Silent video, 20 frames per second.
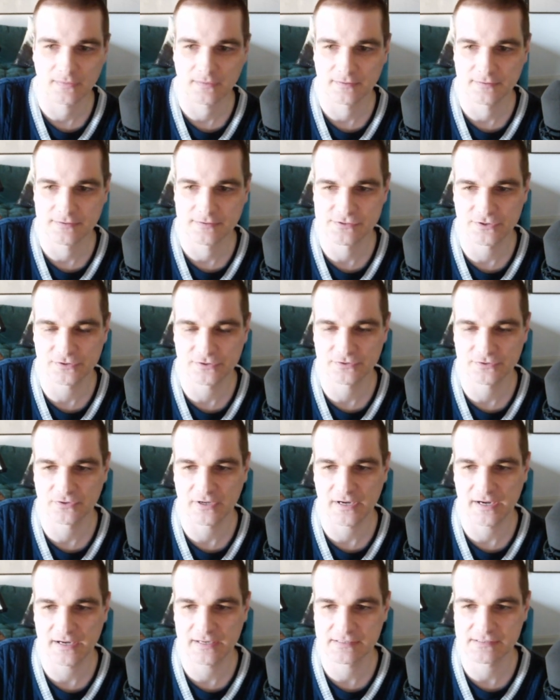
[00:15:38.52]
Certain
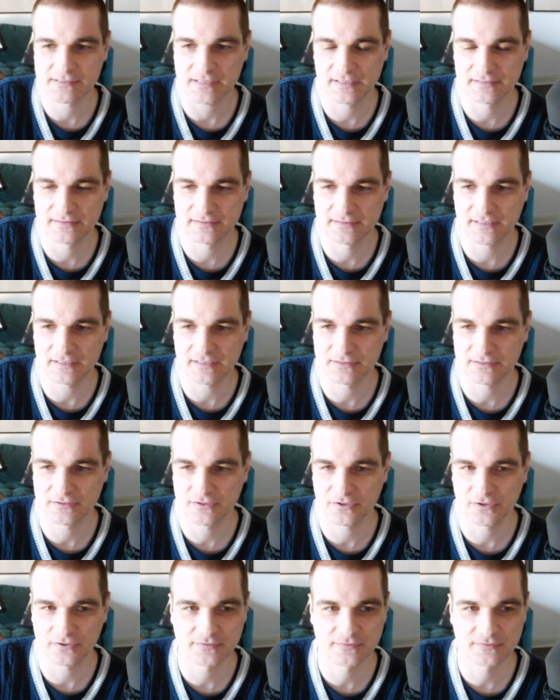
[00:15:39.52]
rights, I did
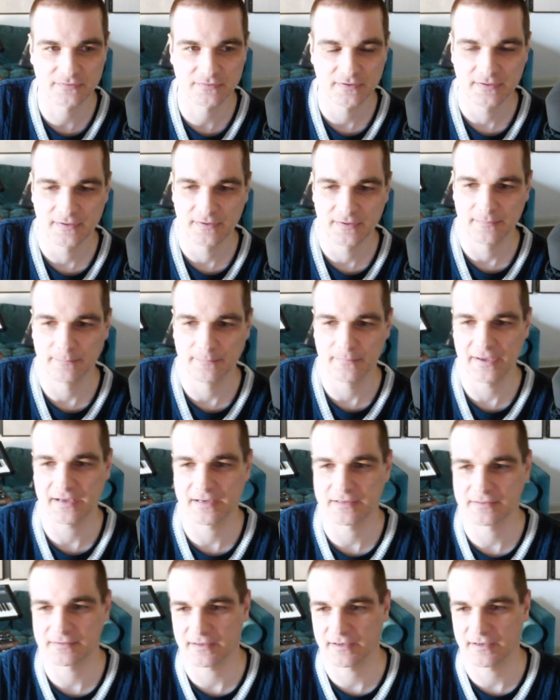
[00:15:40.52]
not
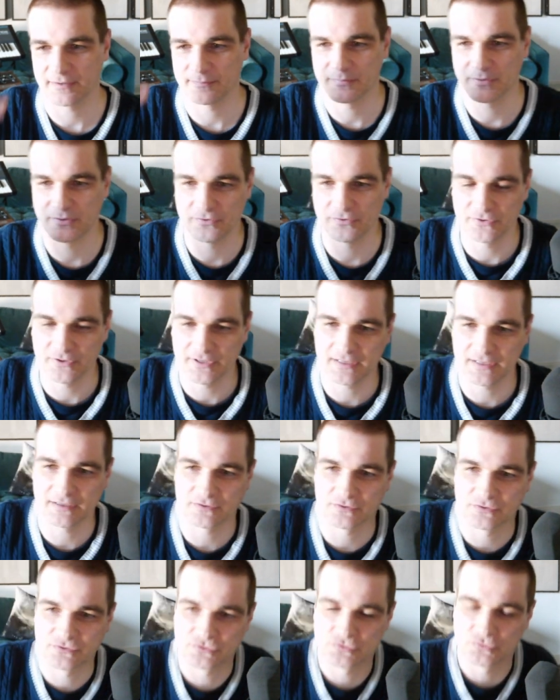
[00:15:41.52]
make them
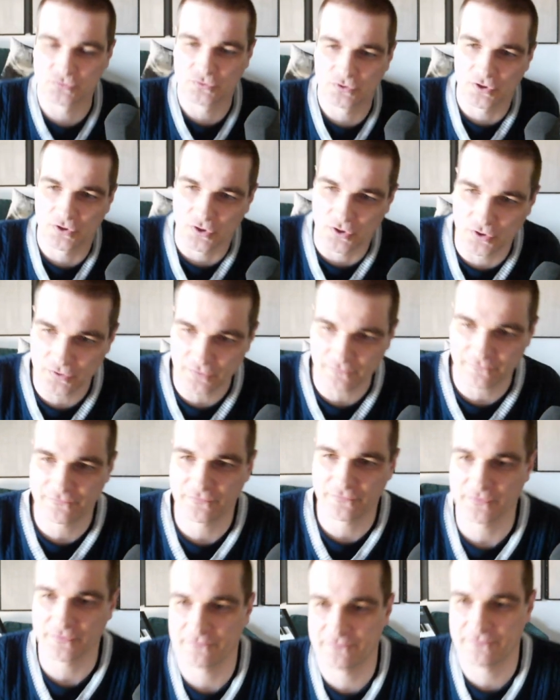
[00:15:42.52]
ring too long
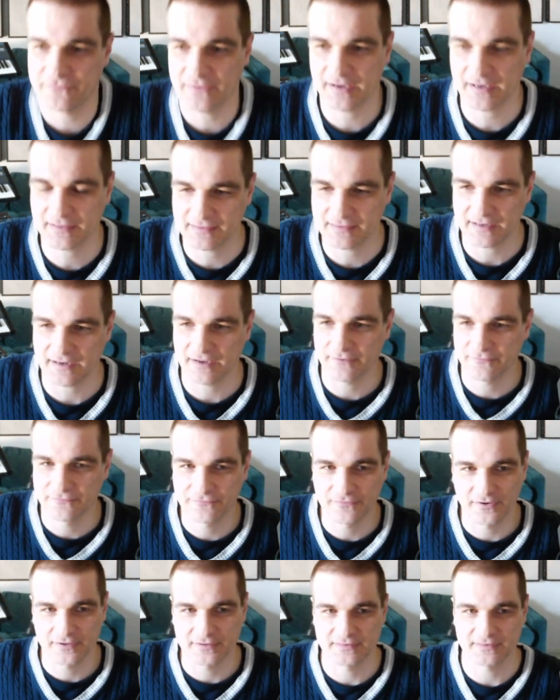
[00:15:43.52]
for the fact that I
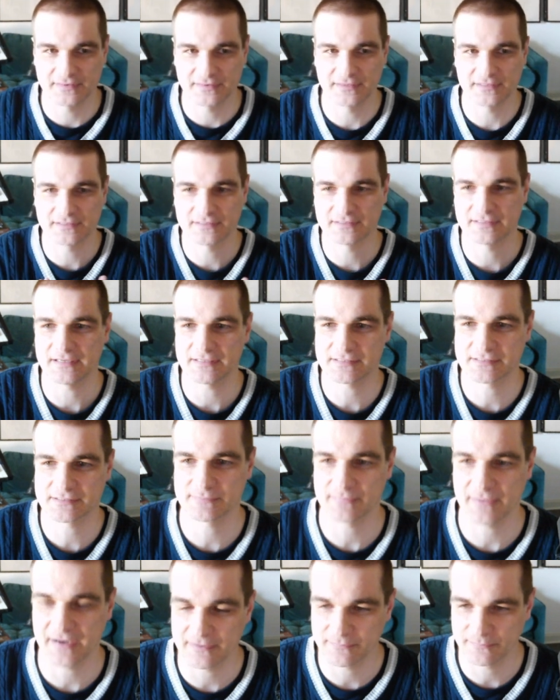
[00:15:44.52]
thought this
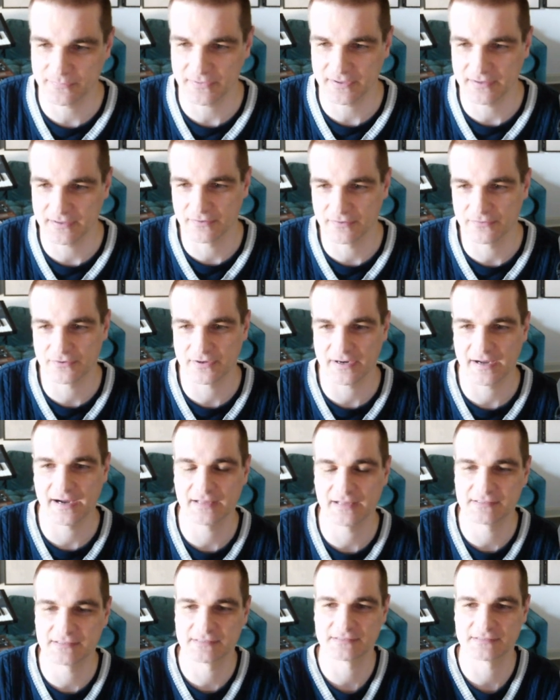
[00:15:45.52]
might be
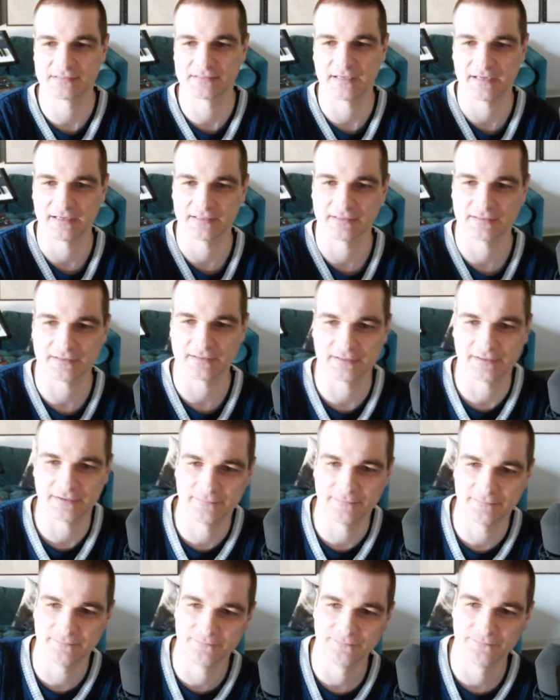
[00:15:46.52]
rights that
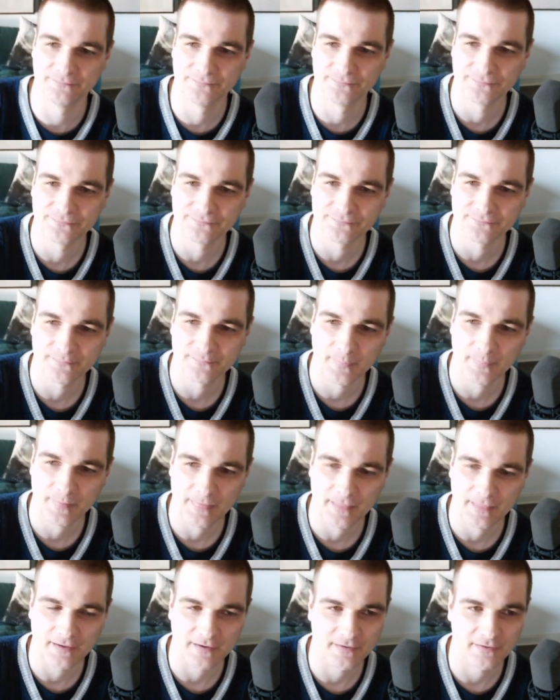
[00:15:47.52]

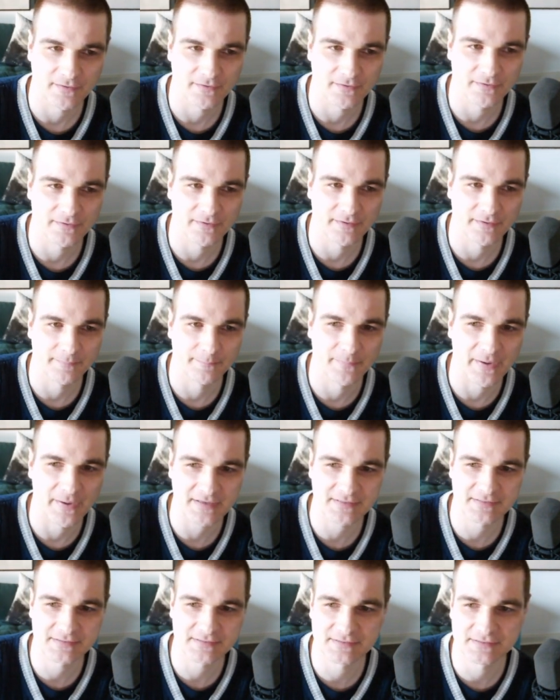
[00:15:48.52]
are
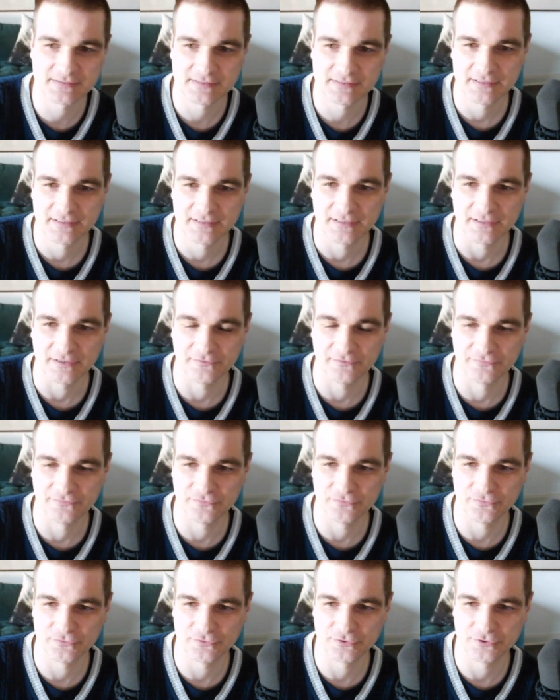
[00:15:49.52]
best
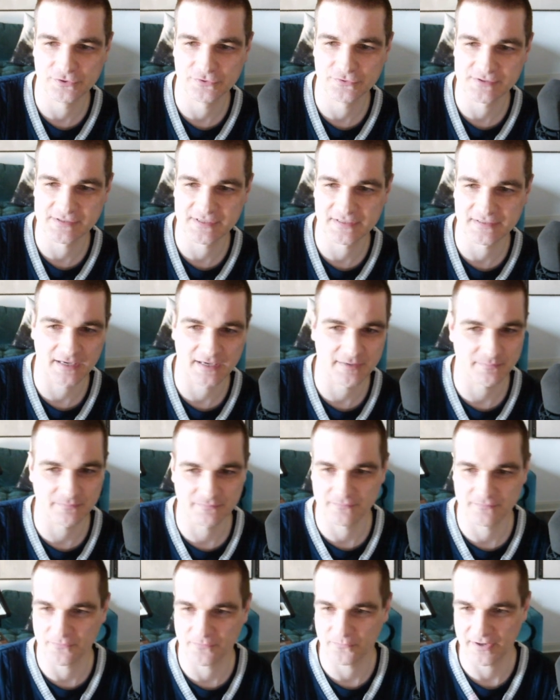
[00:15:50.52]
if you're using
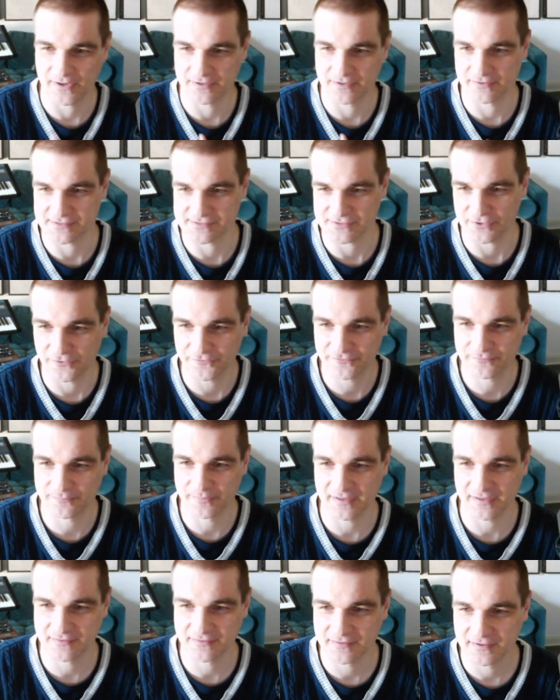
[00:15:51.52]
them whether as
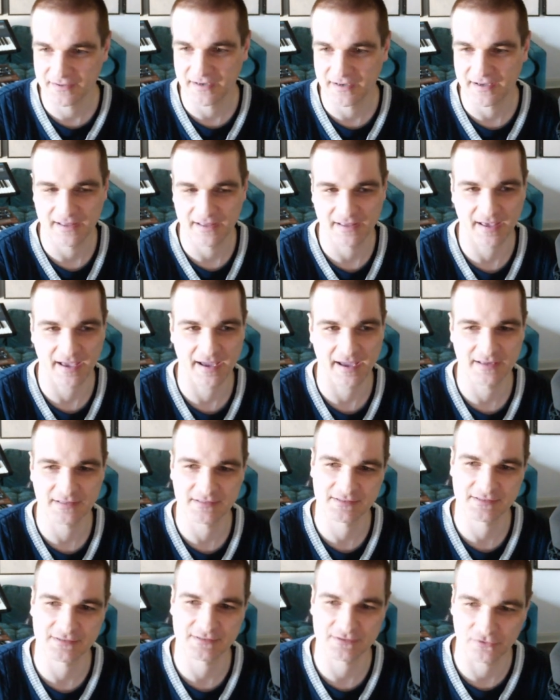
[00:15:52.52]
offbeat
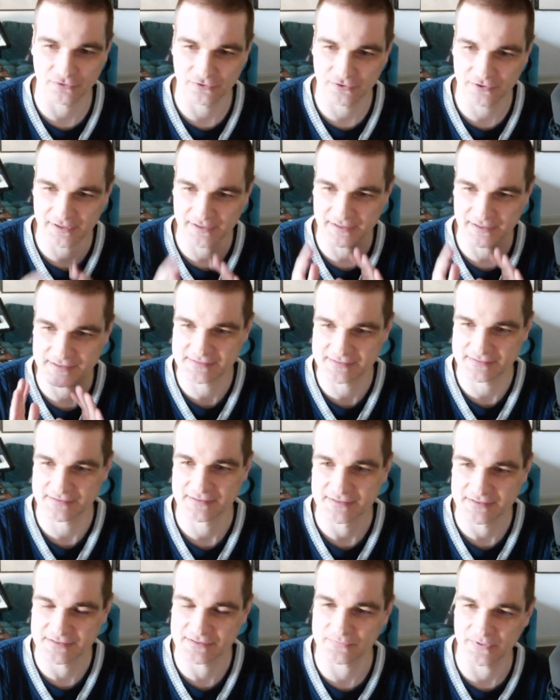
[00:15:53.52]
hats or as
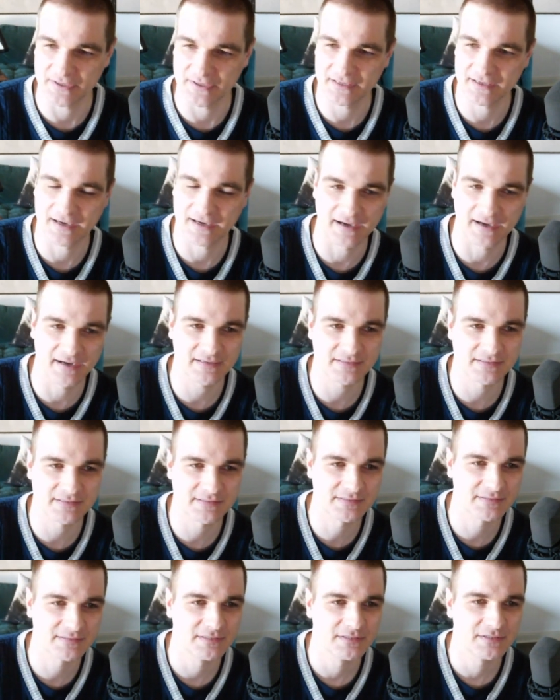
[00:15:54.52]
swing
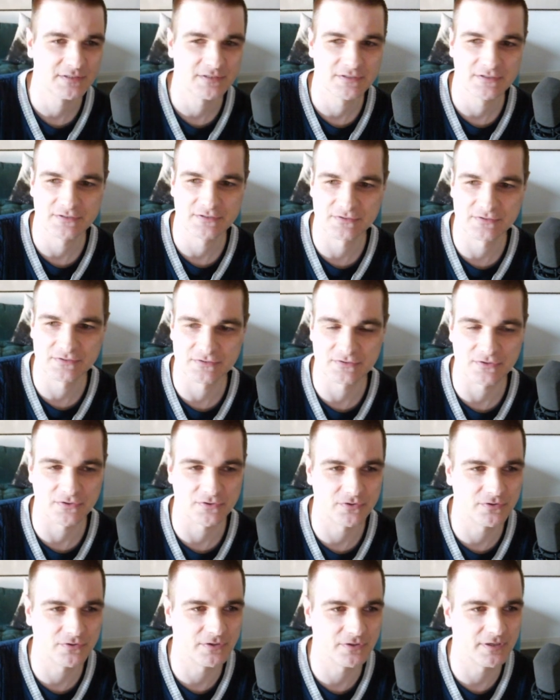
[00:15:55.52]
hats.
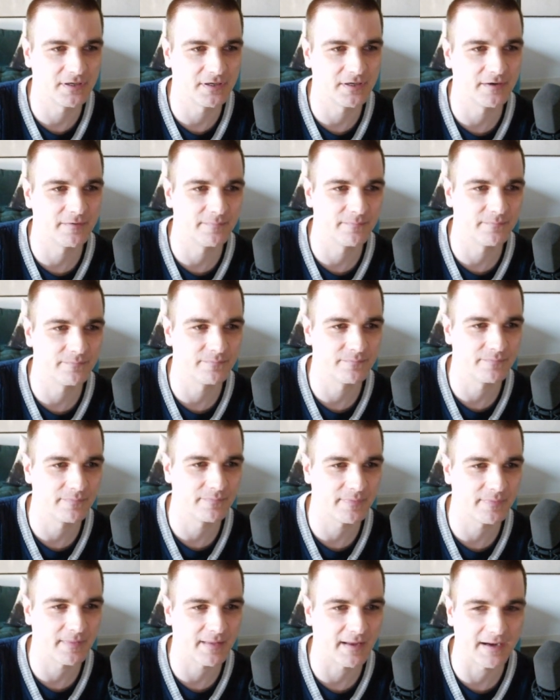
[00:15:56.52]
So
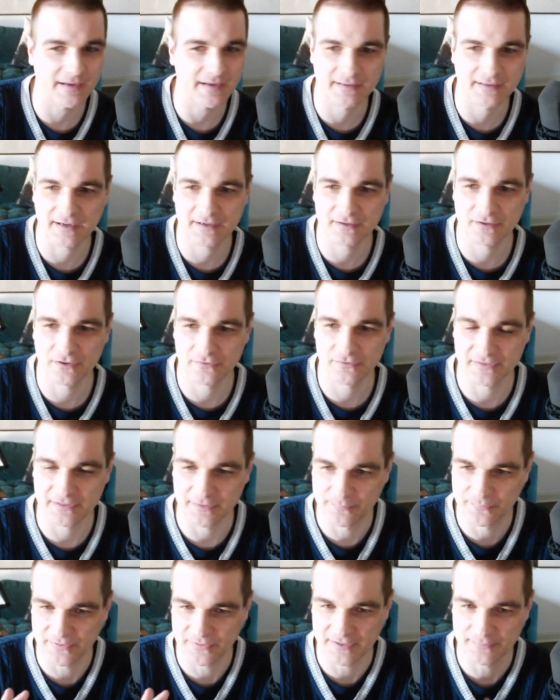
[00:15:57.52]
I kind of already
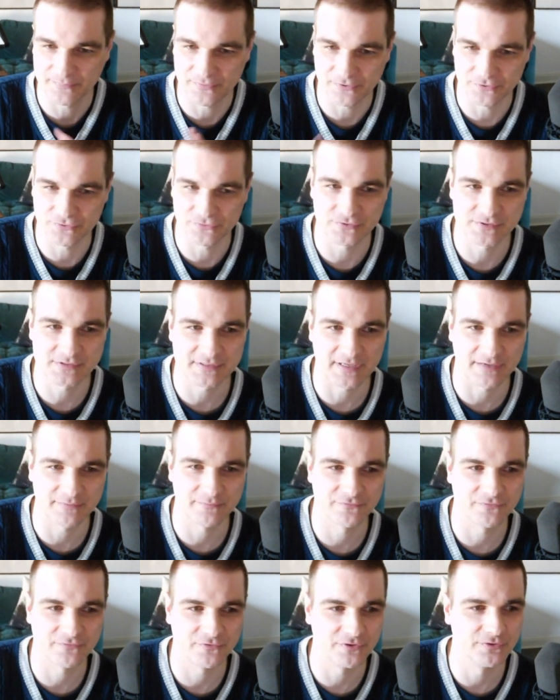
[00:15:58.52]
pre-produced
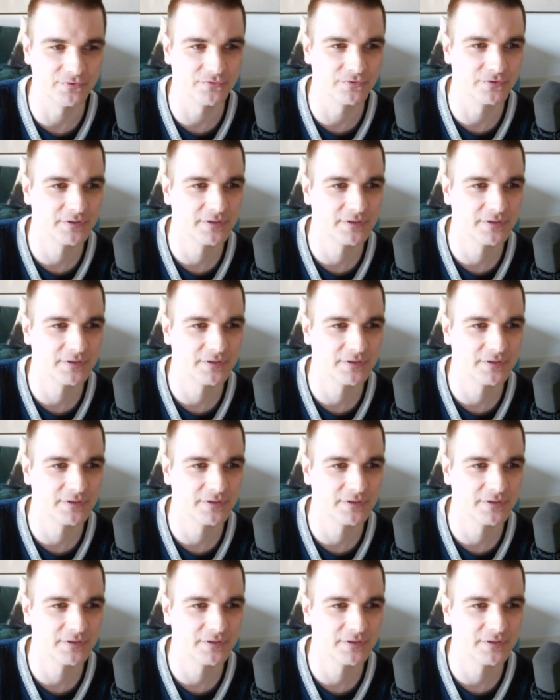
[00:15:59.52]
them for you.